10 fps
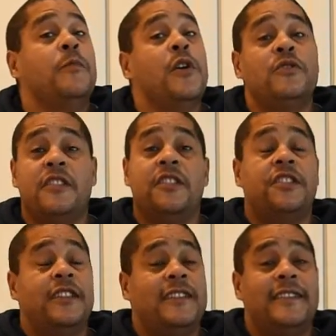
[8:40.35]
Most of the
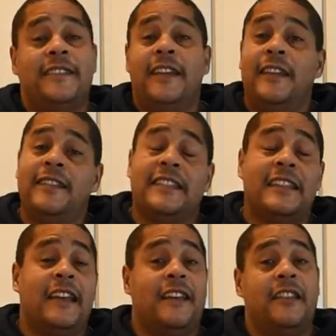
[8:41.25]
cheese stayed
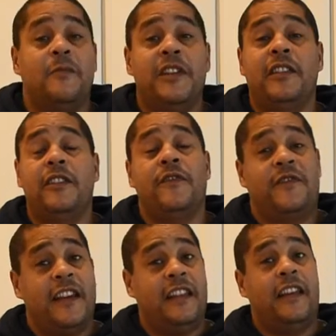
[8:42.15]
inside of the meatloaf,
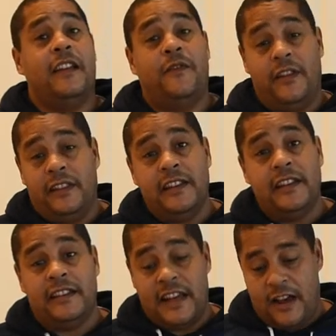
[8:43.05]
not a lot of it
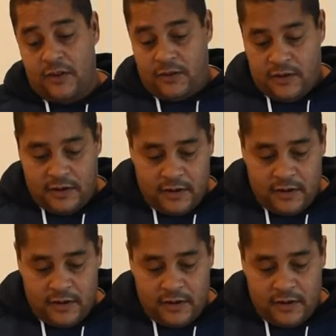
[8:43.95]
leaked out.